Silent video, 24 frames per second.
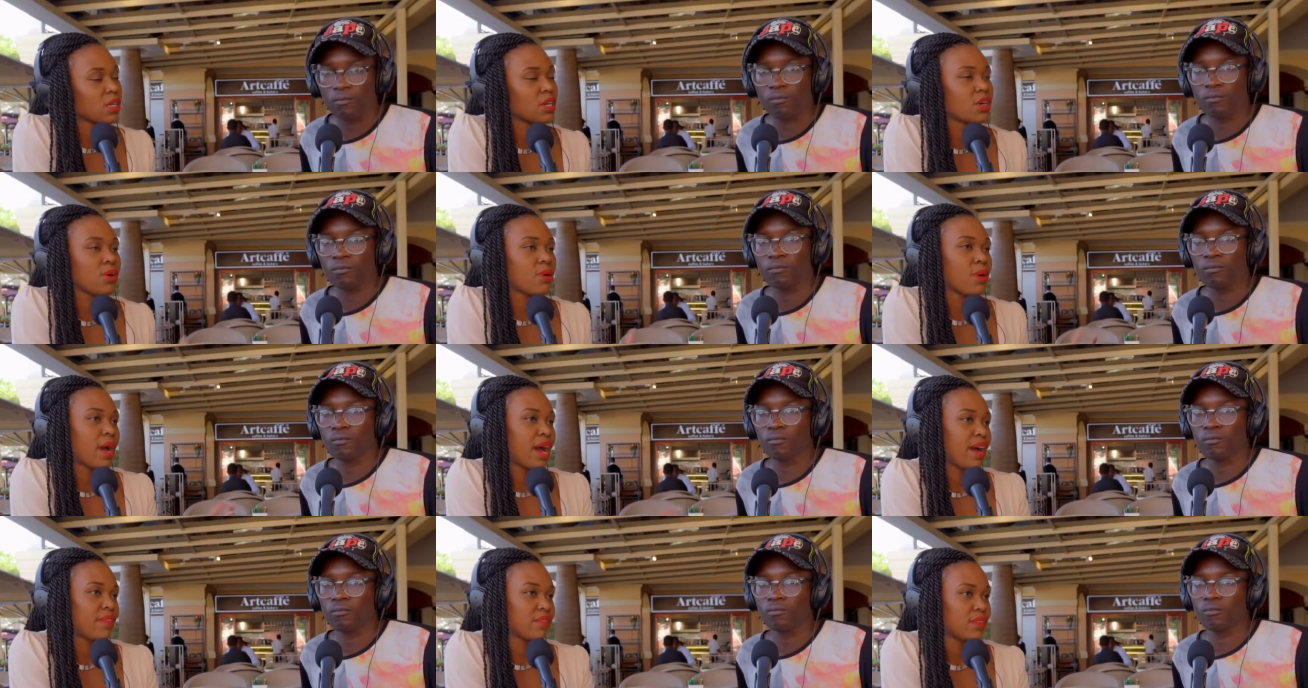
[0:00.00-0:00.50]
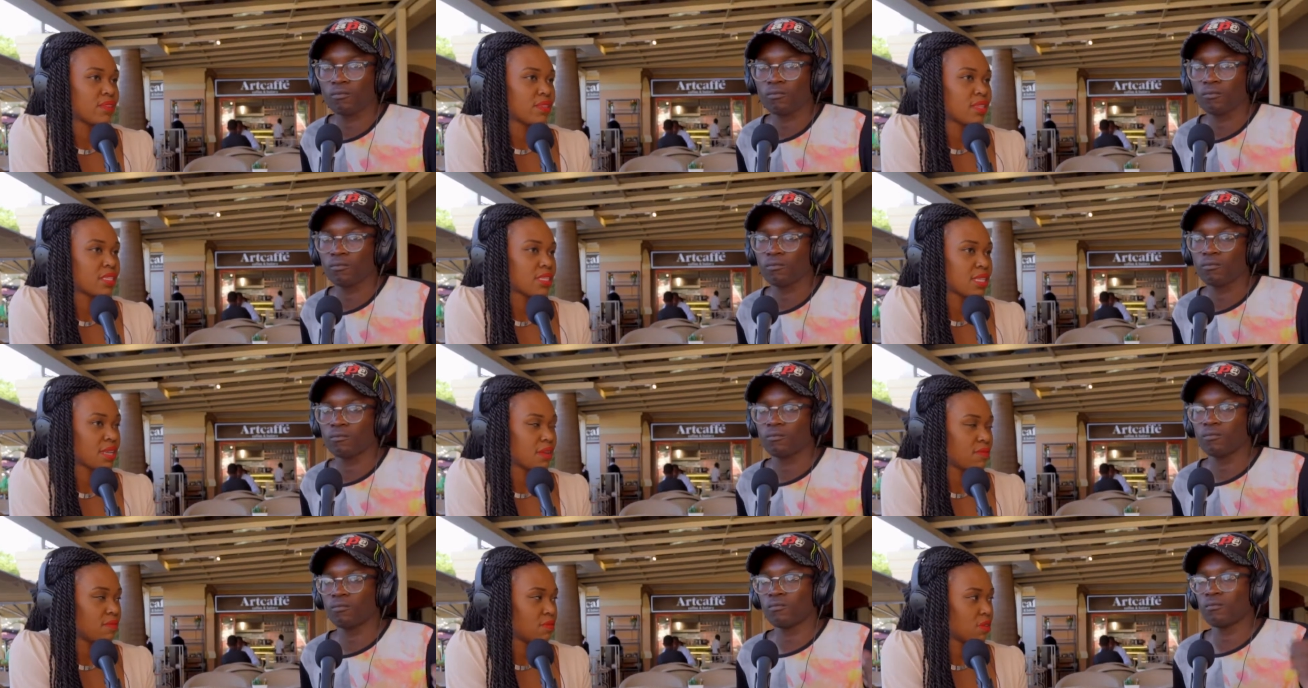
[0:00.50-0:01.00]
Speaker 1: go after the
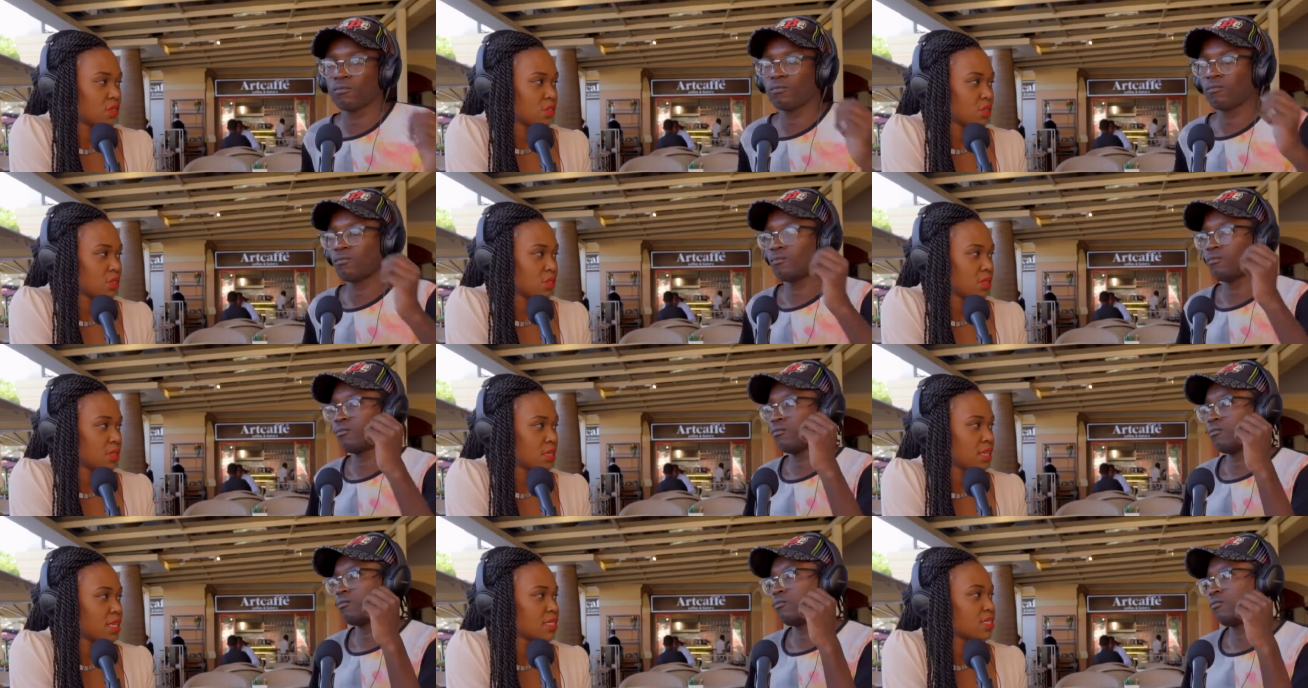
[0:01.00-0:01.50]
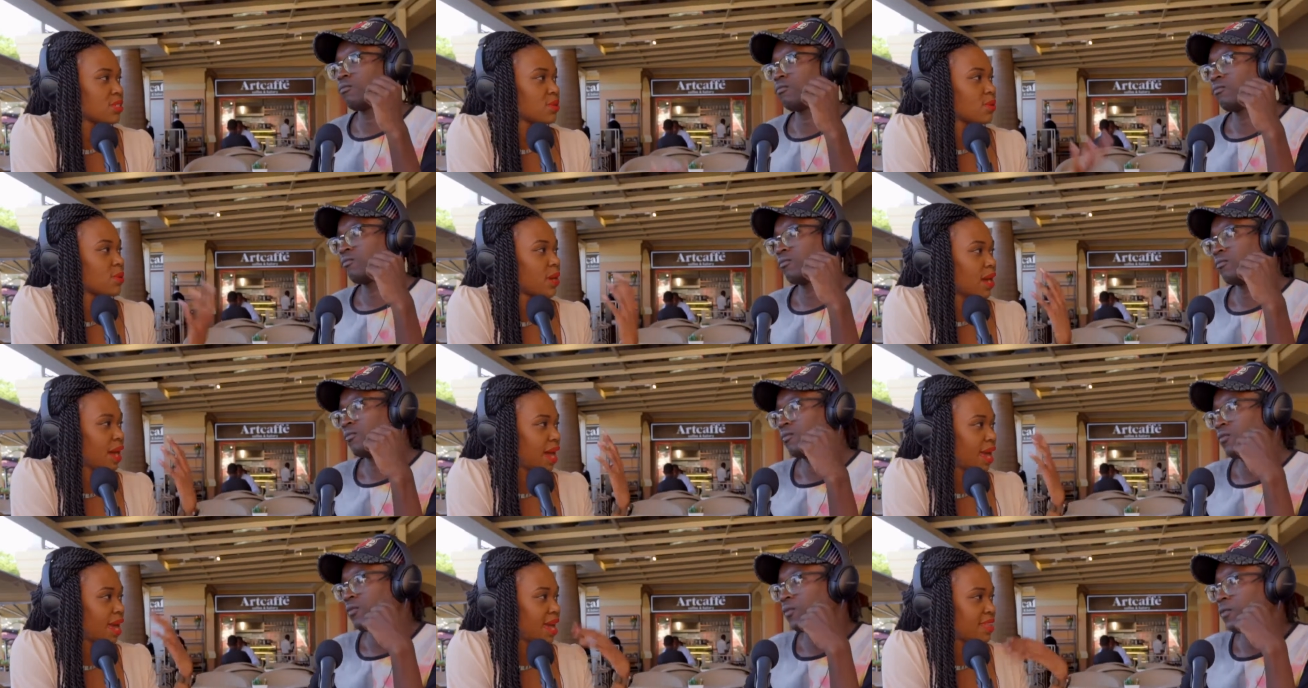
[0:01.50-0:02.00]
same vision. And
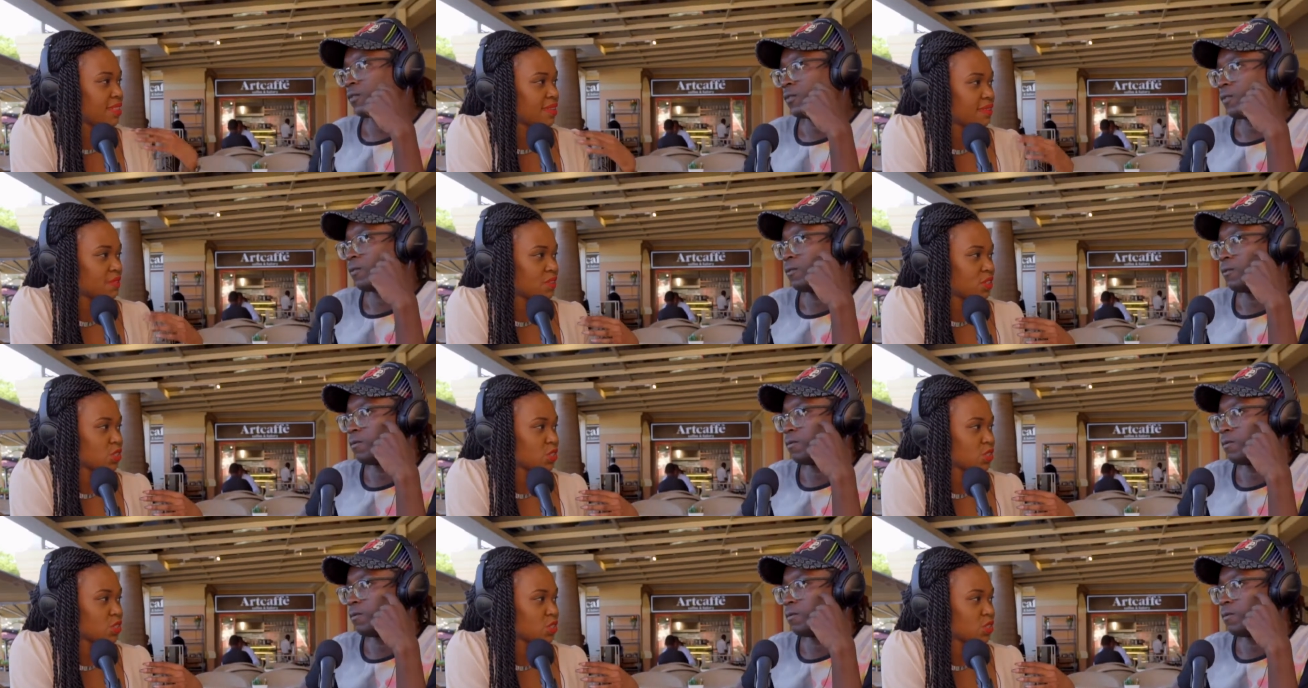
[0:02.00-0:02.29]
so I had that